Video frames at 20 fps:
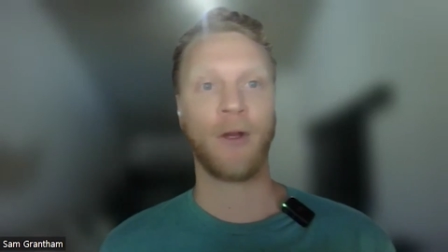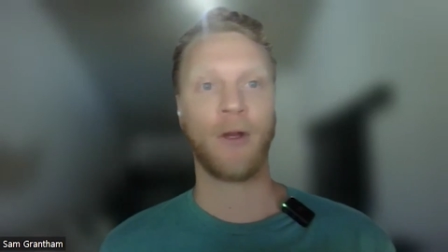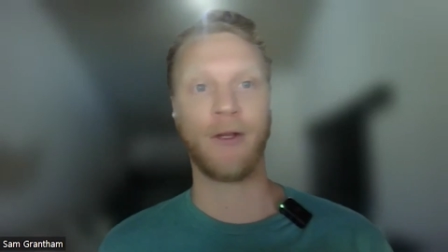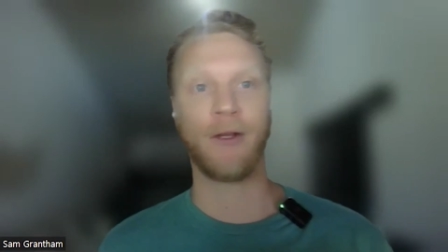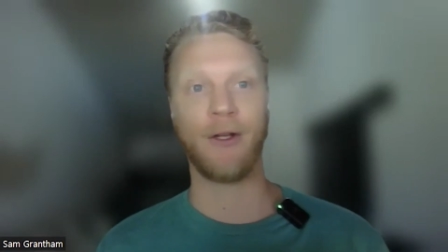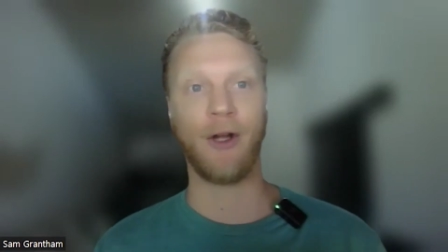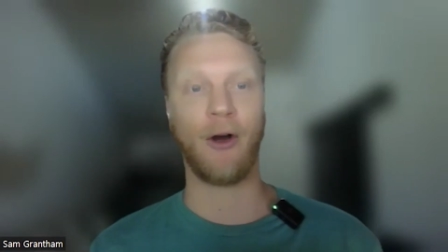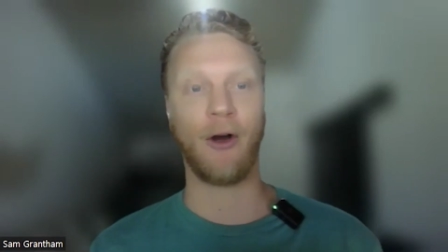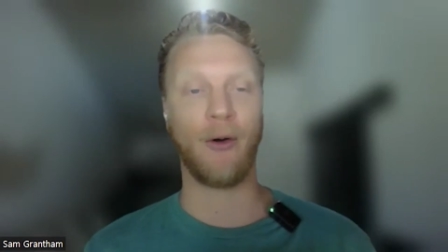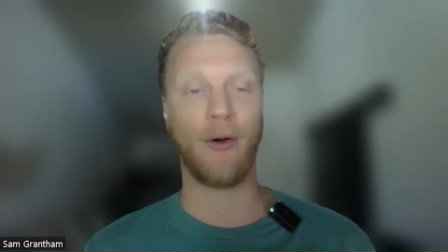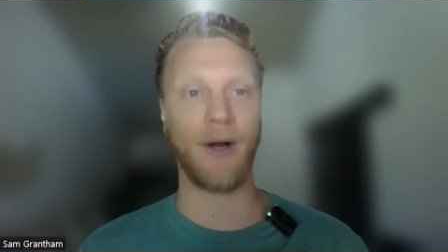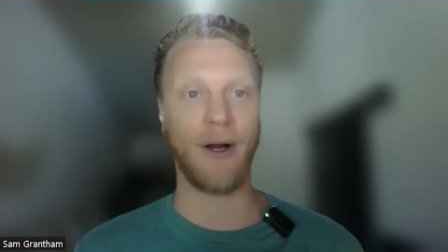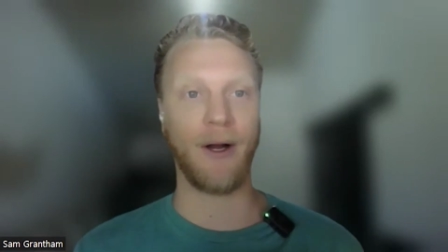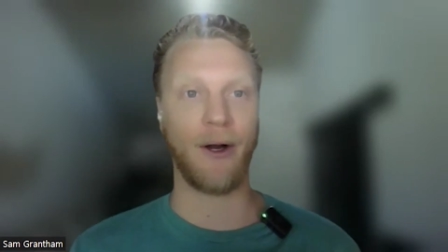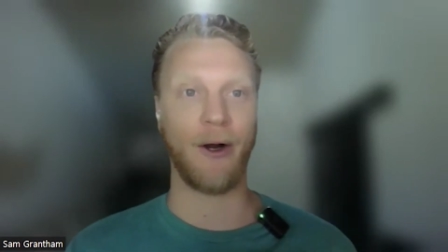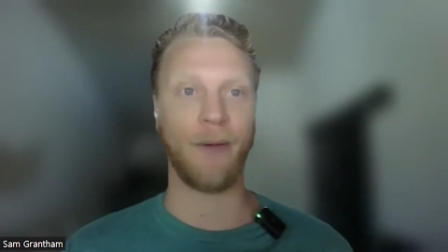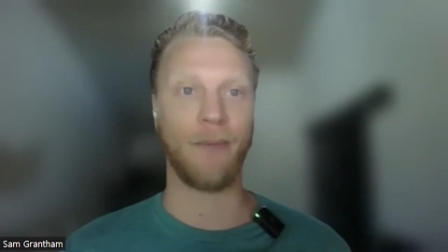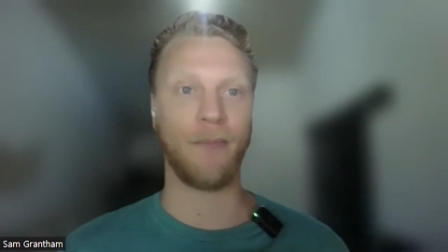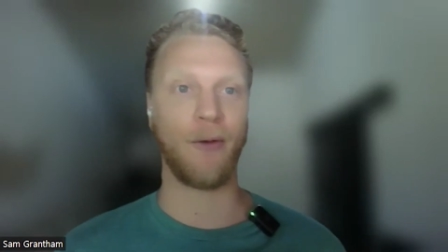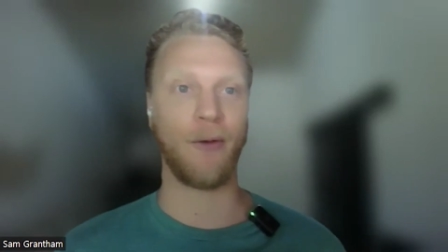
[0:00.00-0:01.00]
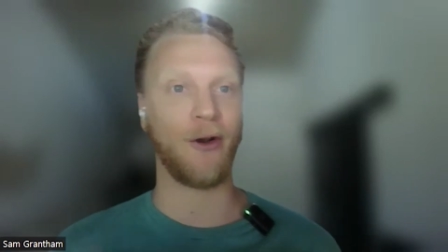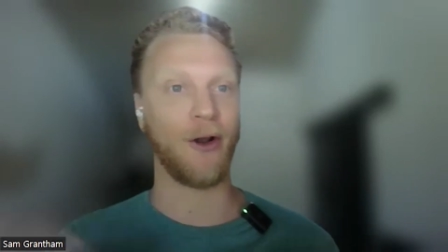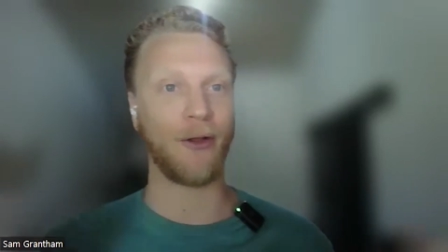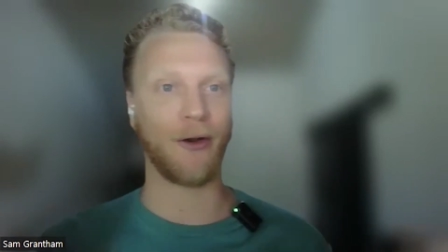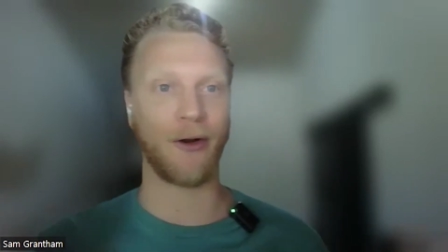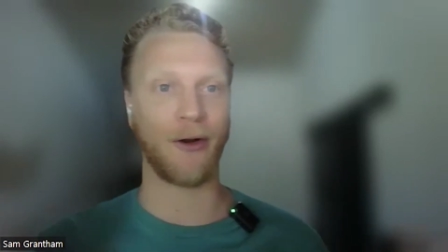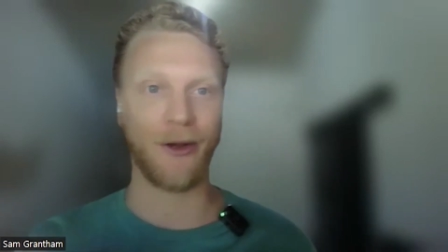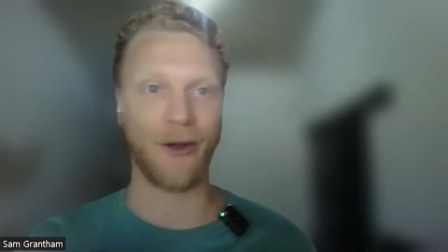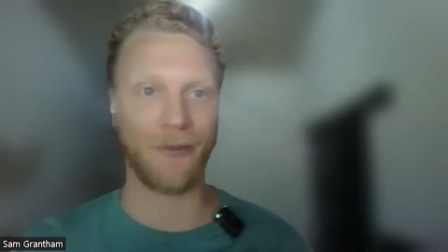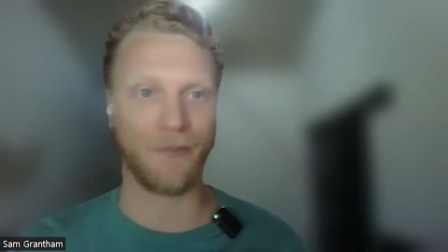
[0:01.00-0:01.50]

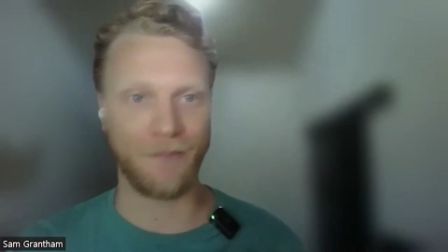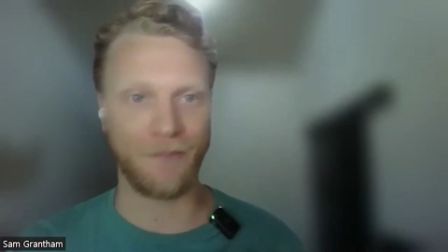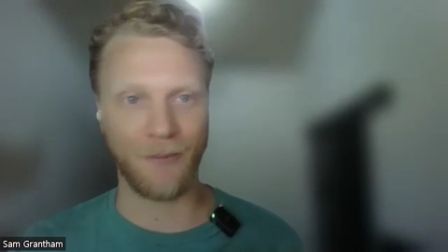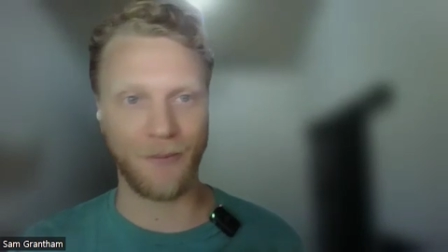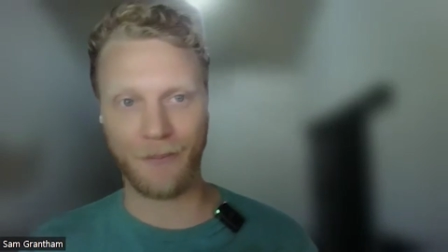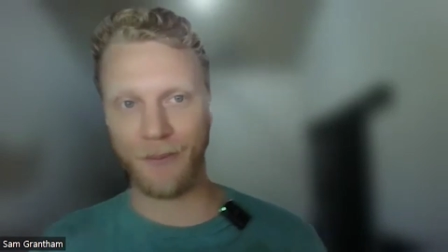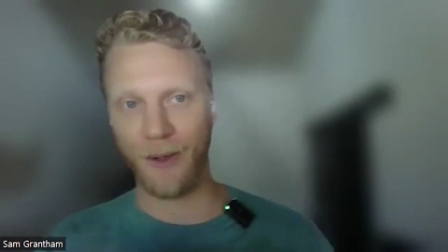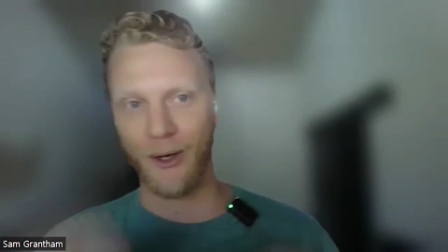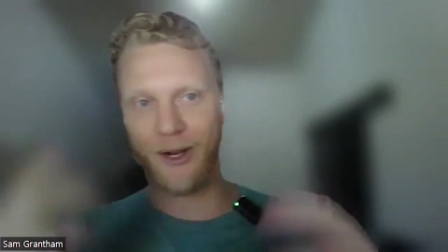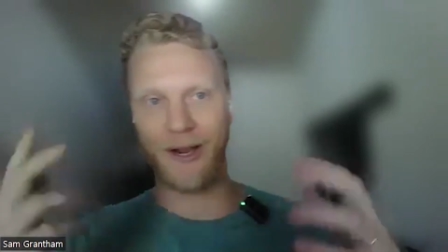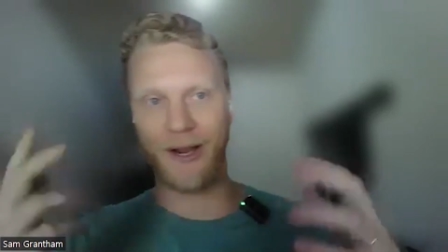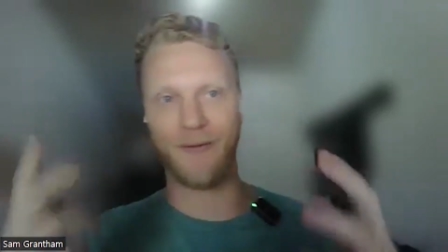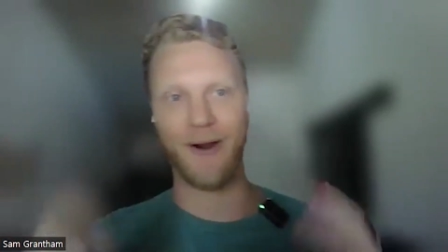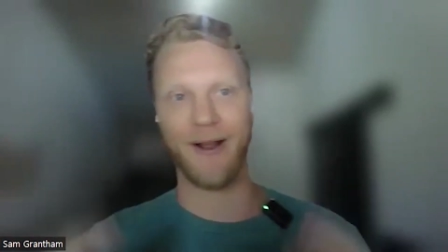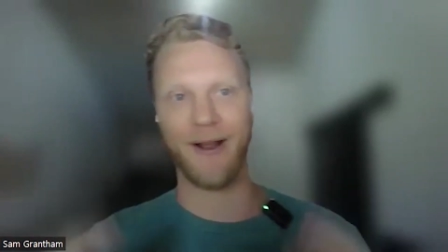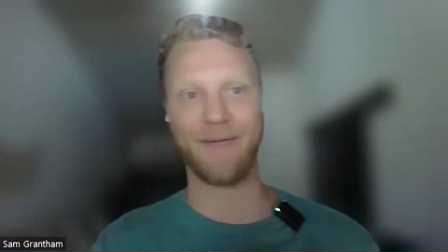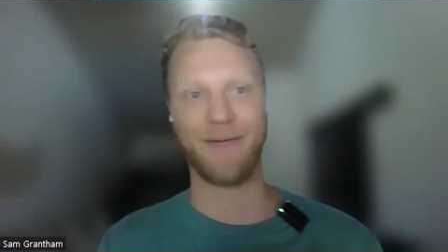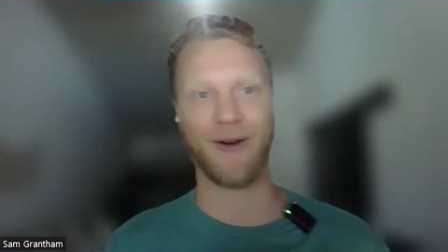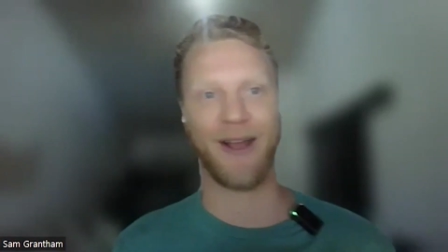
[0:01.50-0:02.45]
another good book I've read,